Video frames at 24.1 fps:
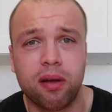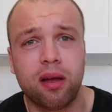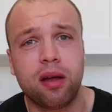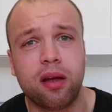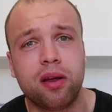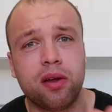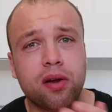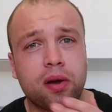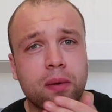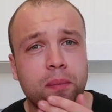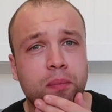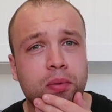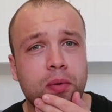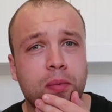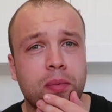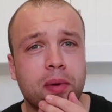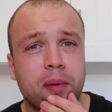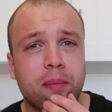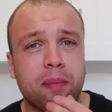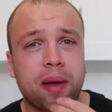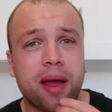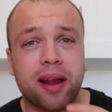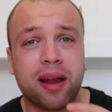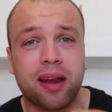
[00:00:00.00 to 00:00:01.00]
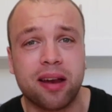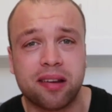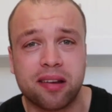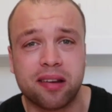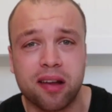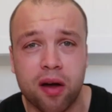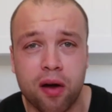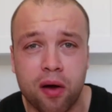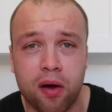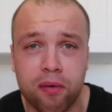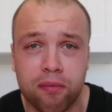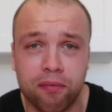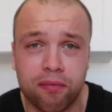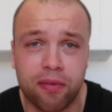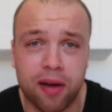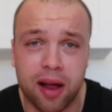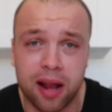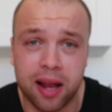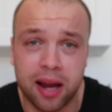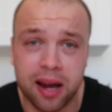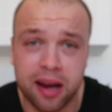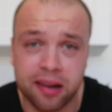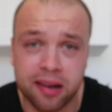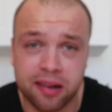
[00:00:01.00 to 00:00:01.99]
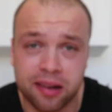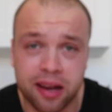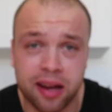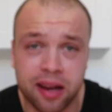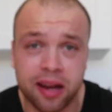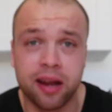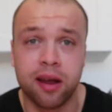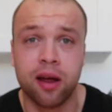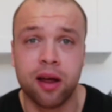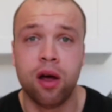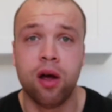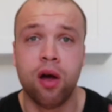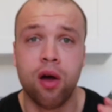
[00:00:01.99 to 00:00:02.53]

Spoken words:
you could probably make these at home fairly easily.